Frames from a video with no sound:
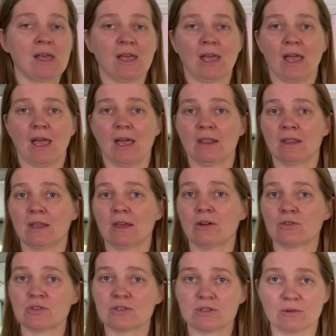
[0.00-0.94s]
and they
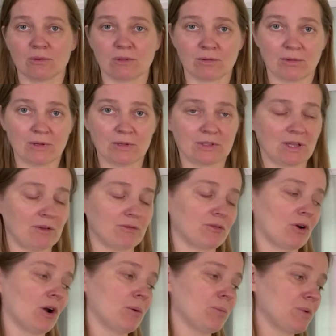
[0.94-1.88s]
are so thrilled to
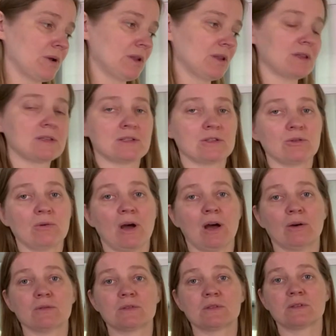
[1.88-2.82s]
have carpet in this new
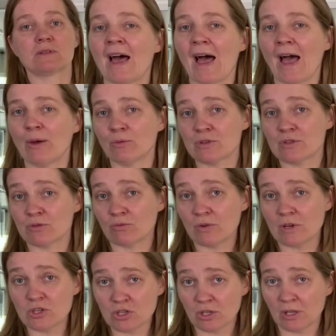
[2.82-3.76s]
house. I was
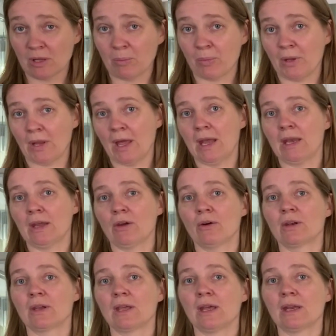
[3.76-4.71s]
originally planning
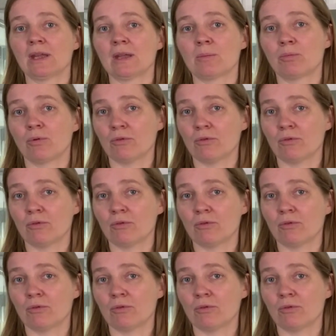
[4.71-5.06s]
on getting it